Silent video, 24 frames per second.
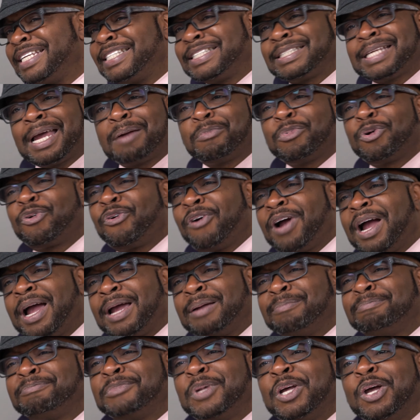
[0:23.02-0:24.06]

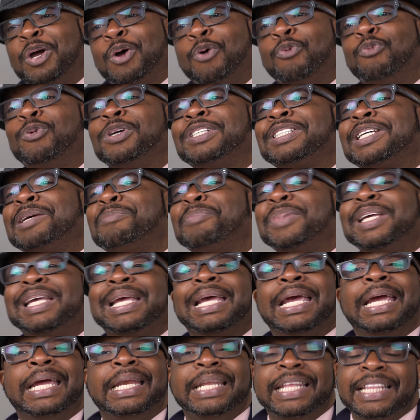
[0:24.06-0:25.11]
Cybercrime, which can
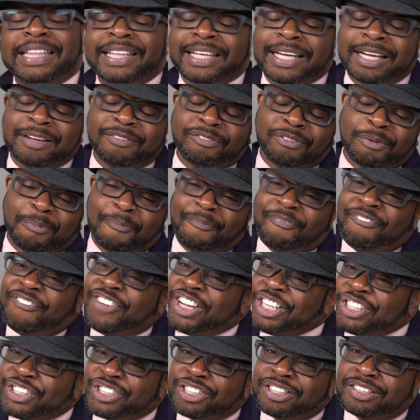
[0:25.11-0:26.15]
be anything from
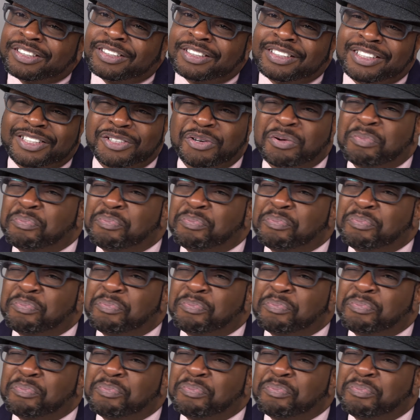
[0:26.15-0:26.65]
phishing to